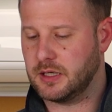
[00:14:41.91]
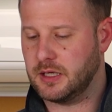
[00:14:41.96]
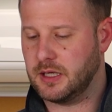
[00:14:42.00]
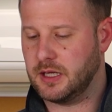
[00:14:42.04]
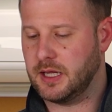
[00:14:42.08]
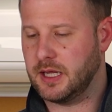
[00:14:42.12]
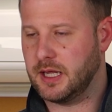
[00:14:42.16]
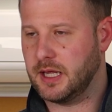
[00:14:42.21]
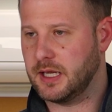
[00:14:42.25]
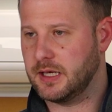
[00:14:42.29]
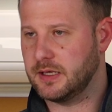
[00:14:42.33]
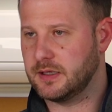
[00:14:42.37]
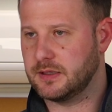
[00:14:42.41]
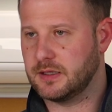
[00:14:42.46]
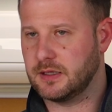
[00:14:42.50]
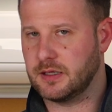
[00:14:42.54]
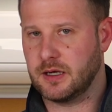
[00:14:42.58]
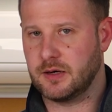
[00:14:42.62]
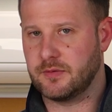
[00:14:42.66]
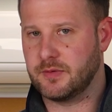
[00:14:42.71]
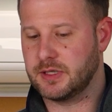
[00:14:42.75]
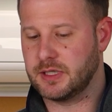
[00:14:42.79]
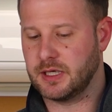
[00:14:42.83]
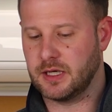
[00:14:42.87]
and
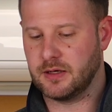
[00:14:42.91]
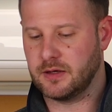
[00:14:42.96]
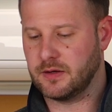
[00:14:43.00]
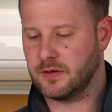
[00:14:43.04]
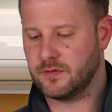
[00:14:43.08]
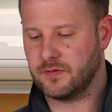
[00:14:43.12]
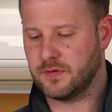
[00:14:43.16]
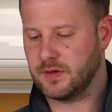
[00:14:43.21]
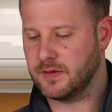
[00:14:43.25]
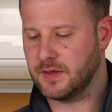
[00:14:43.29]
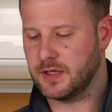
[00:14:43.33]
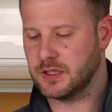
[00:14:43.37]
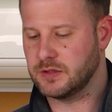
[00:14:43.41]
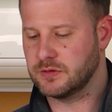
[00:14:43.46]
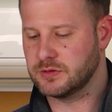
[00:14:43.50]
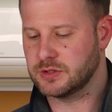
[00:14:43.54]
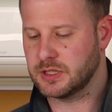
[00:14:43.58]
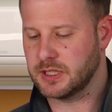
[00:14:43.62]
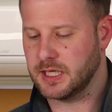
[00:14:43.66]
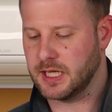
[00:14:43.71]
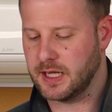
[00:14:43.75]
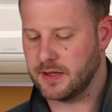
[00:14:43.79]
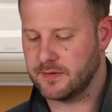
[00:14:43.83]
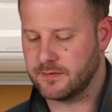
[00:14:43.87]
a redundancy that you
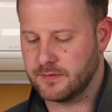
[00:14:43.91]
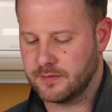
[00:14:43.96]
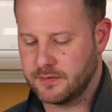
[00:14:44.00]
should have.